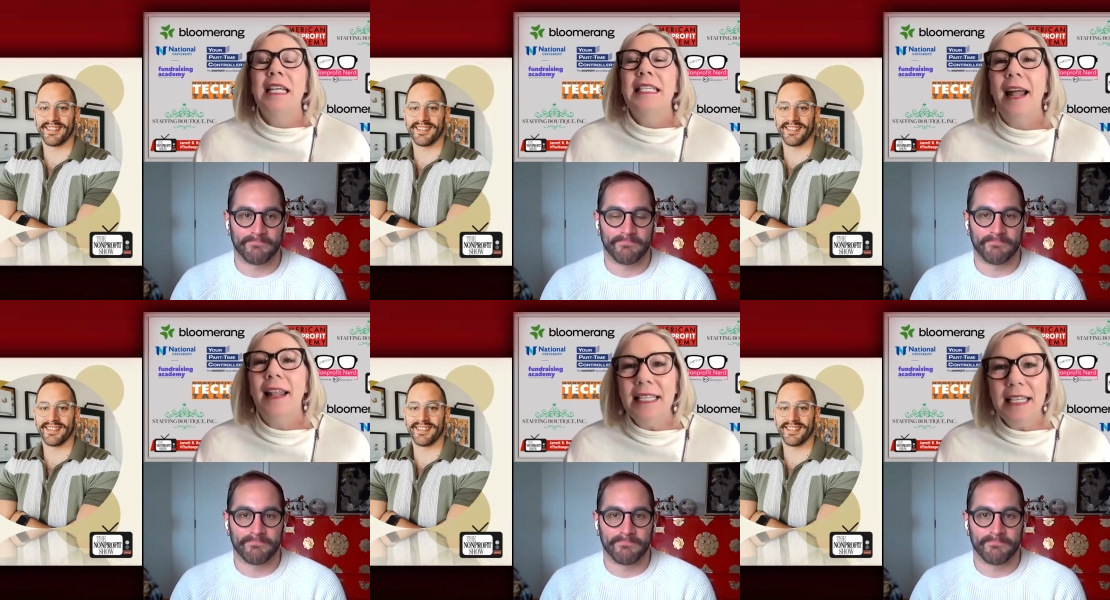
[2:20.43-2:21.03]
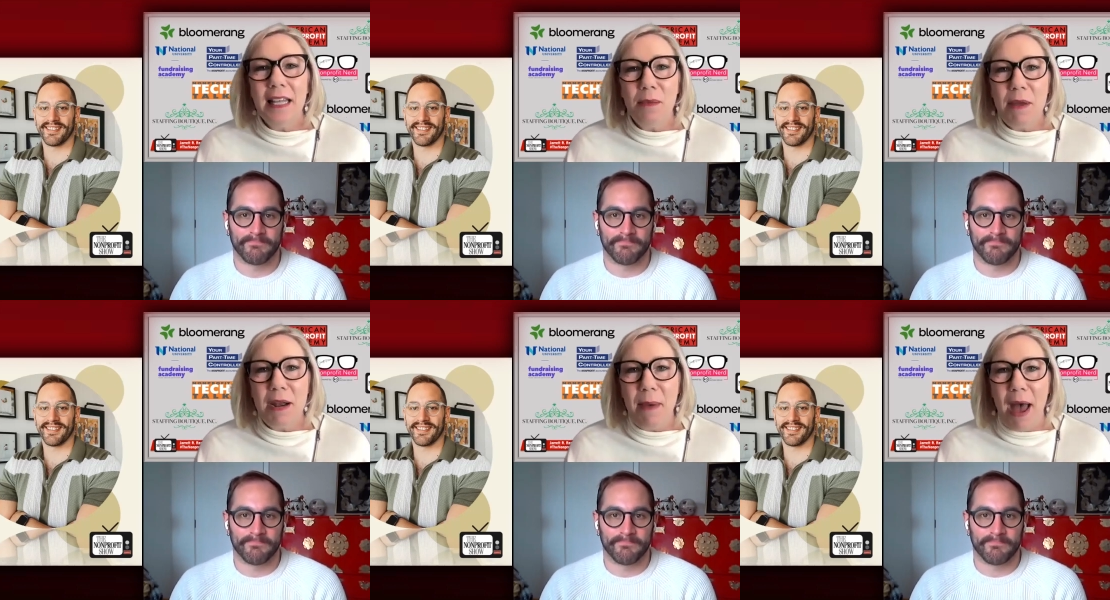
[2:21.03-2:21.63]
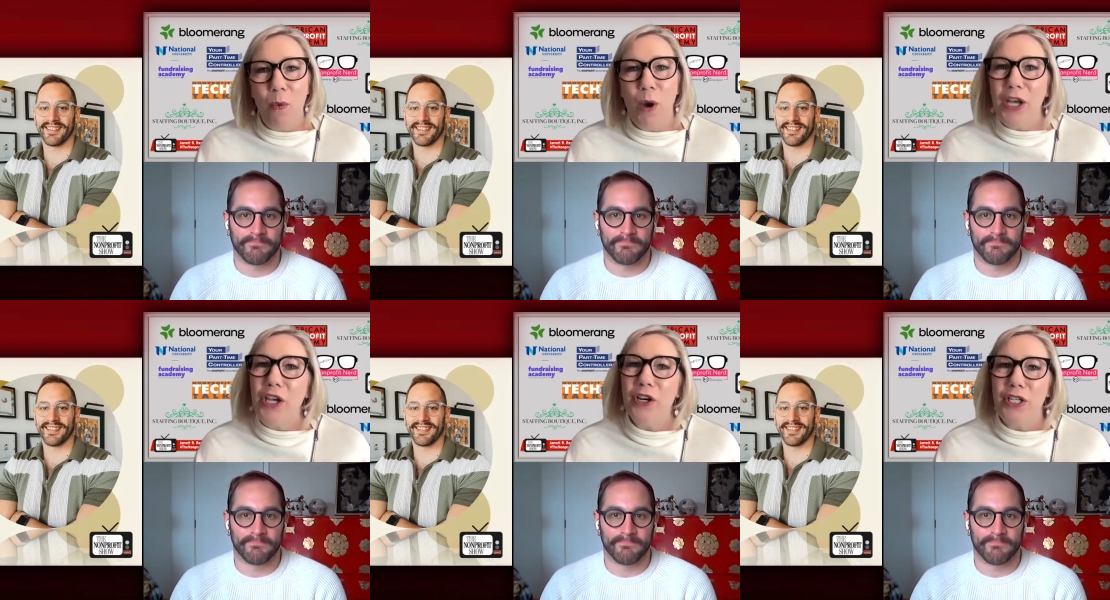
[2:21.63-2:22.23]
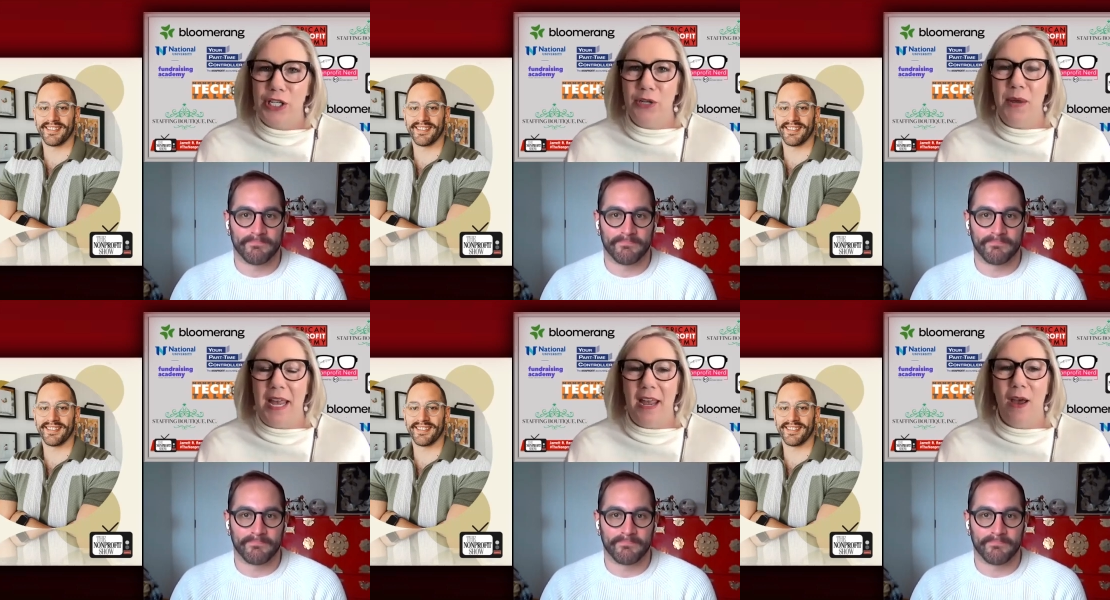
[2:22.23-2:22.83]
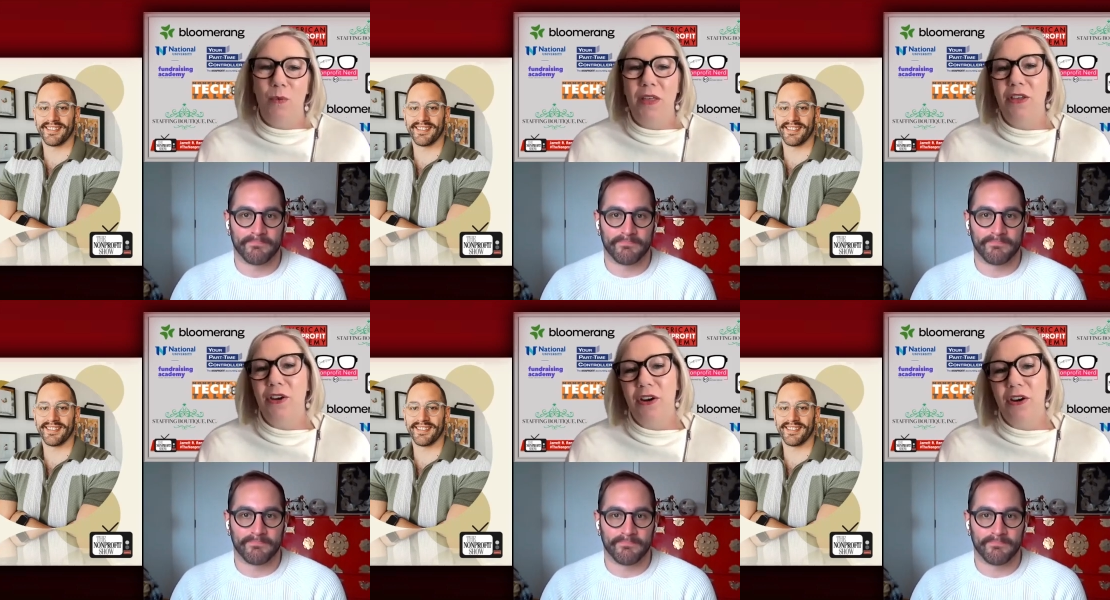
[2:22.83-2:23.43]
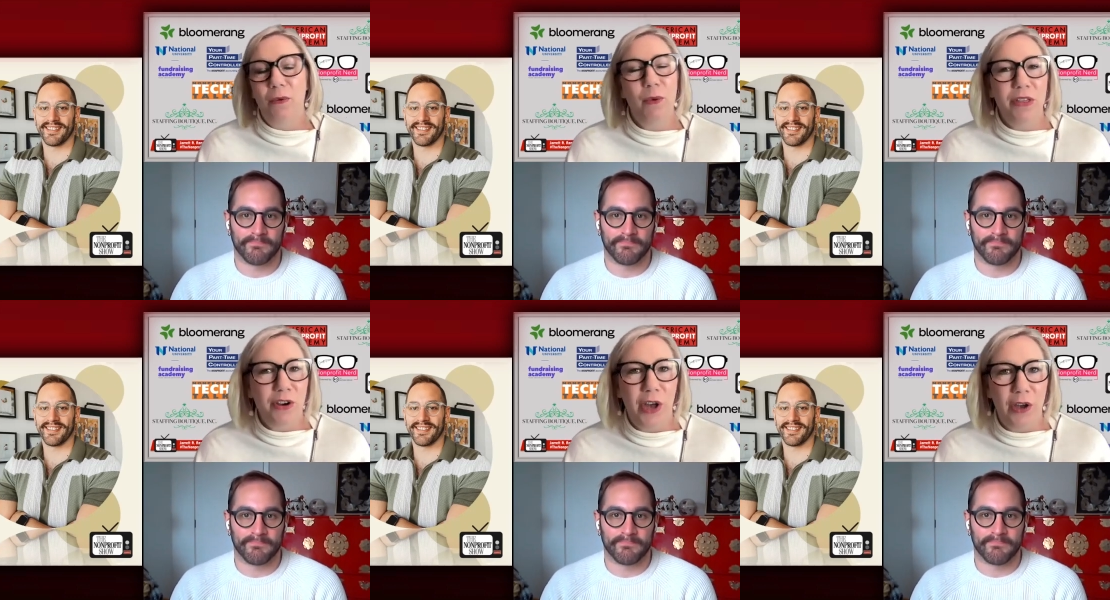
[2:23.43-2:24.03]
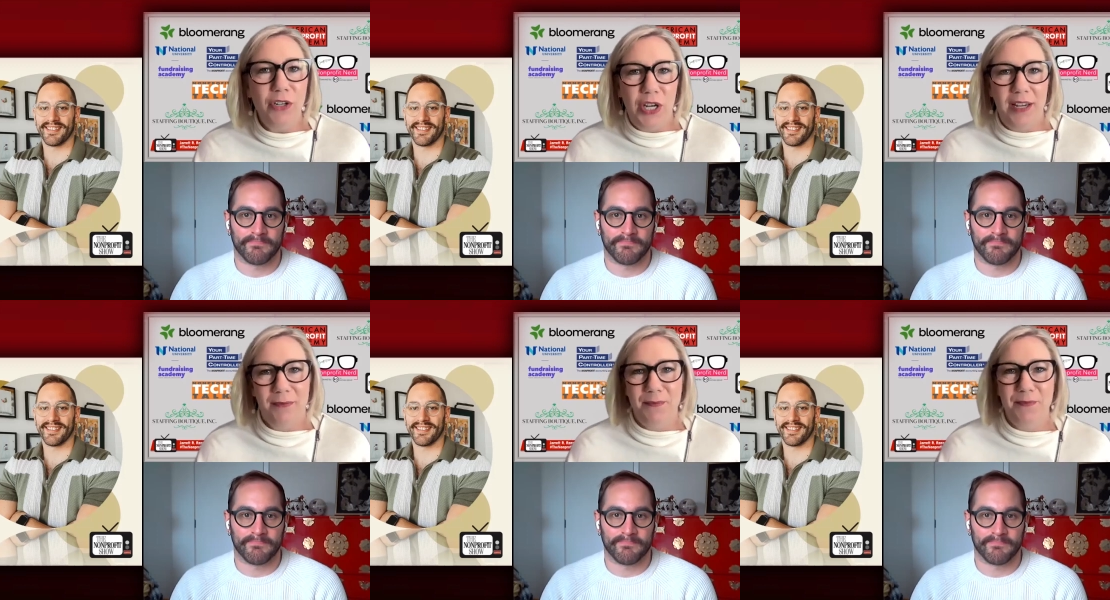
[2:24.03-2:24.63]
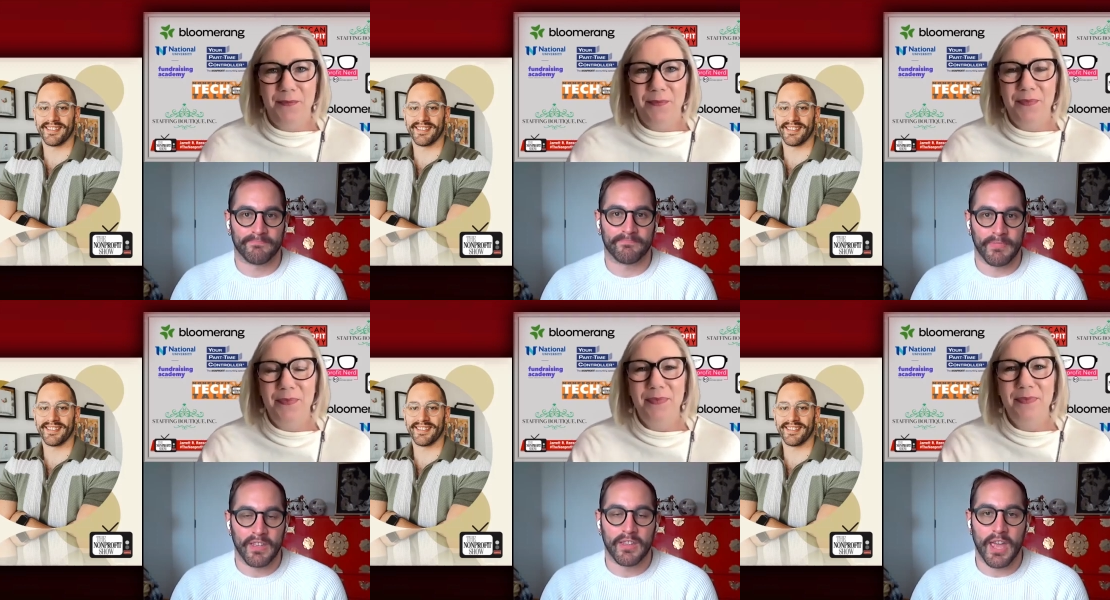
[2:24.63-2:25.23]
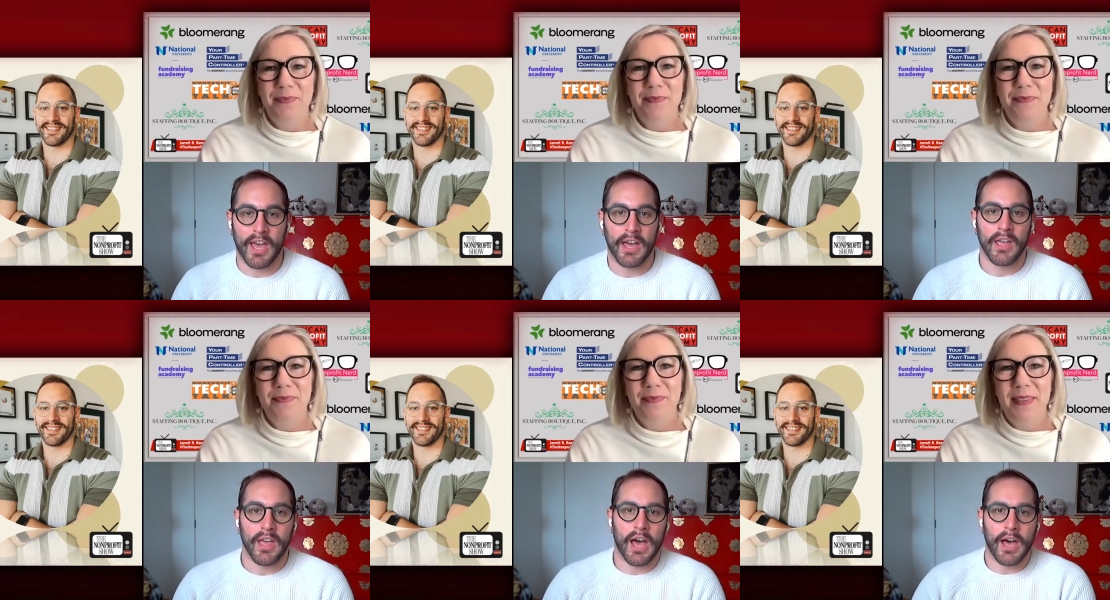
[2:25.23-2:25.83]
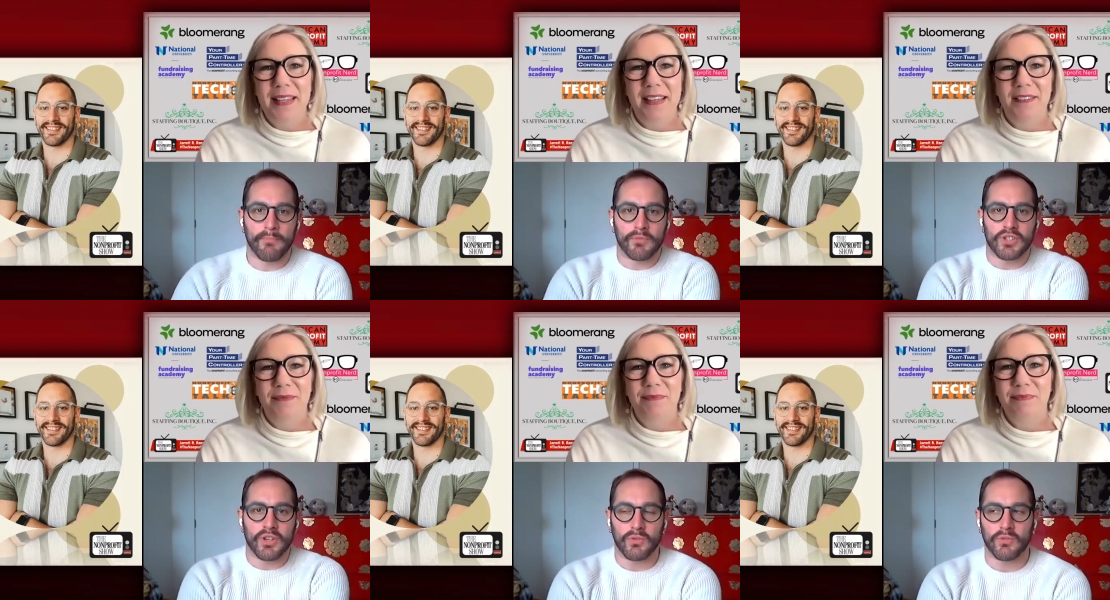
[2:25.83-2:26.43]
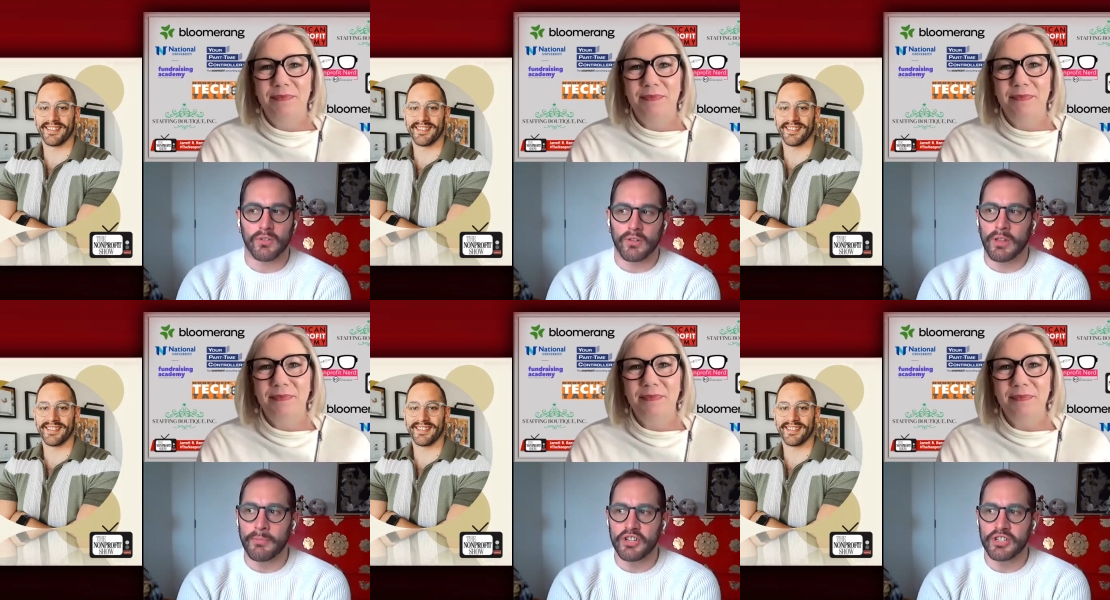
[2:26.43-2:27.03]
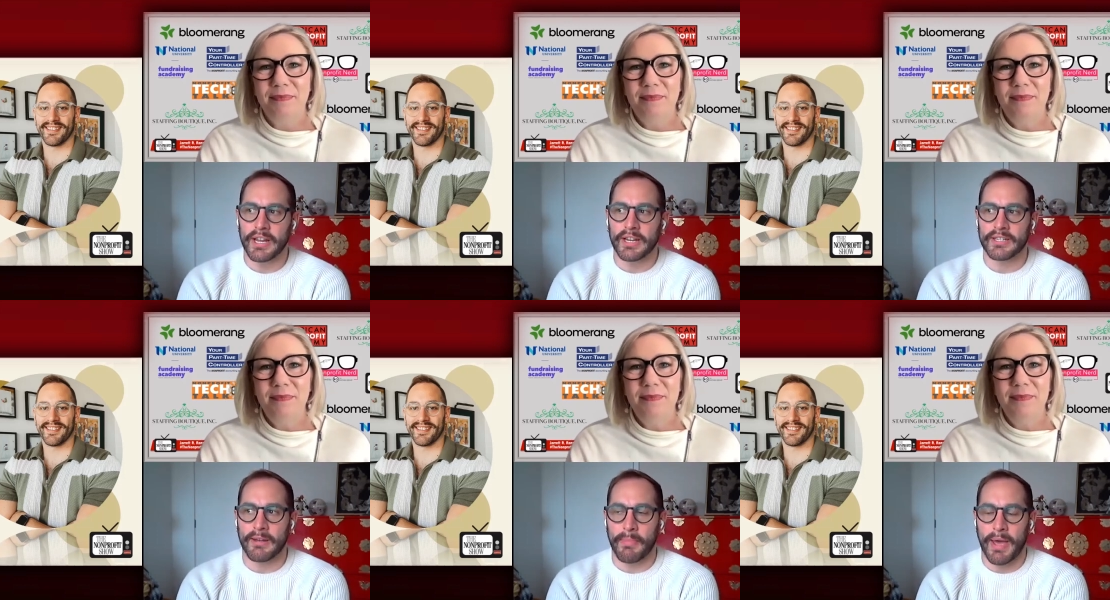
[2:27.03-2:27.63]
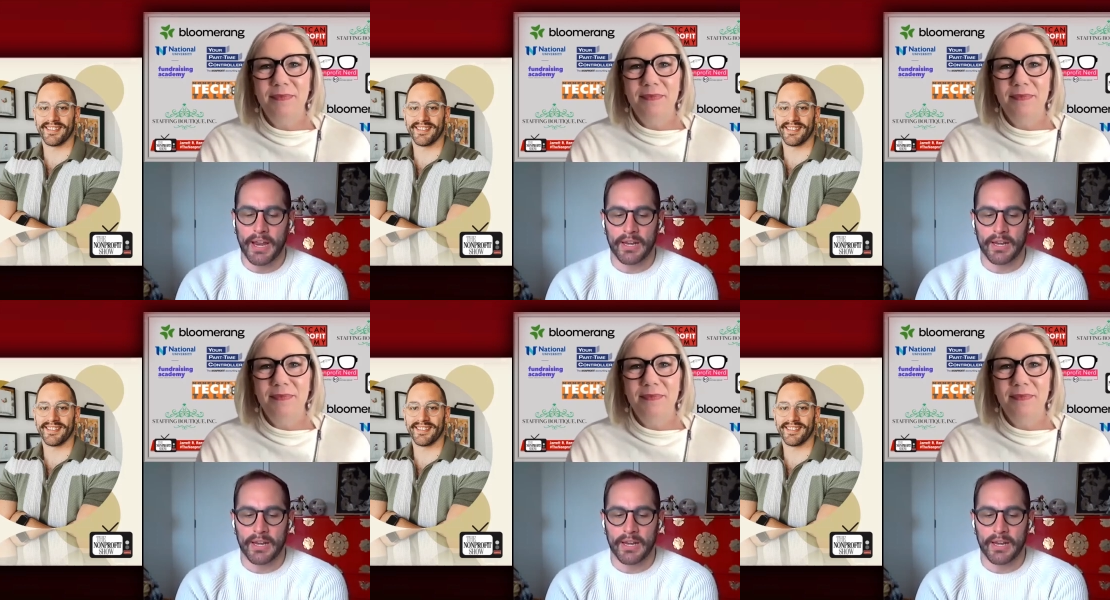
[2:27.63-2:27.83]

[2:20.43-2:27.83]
Speaker 1: Tell us a little bit about what you're doing with your coaching.
Speaker 2: Yeah. So let me just take a step back